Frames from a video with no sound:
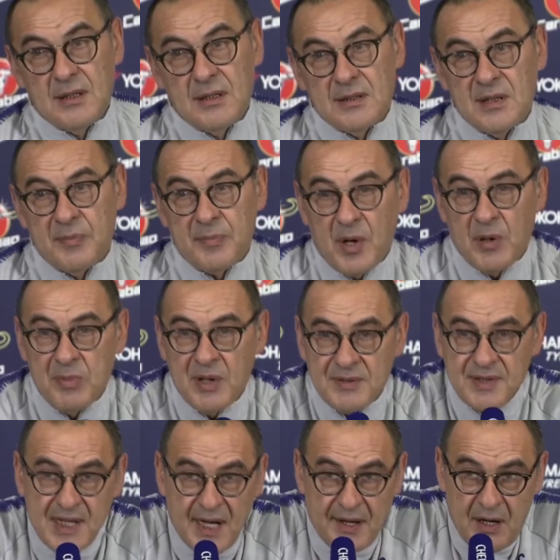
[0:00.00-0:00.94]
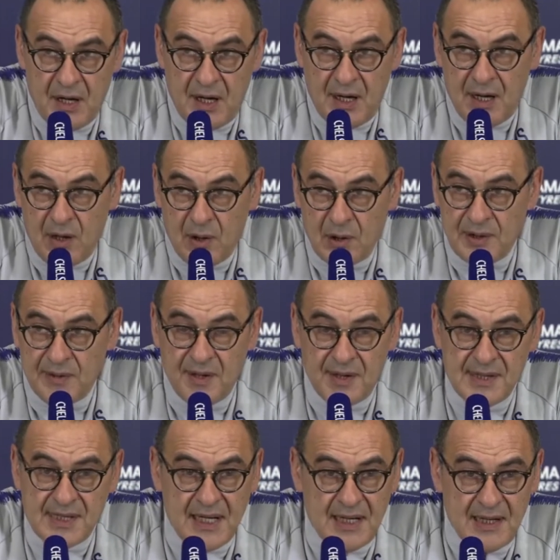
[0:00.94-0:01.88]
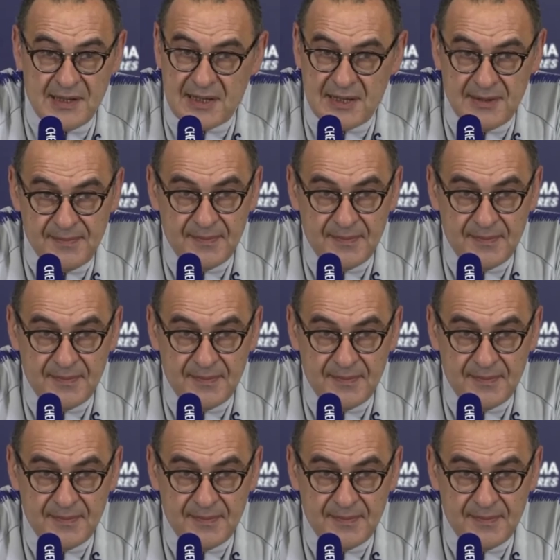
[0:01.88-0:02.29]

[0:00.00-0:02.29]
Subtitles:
The problems are only the results,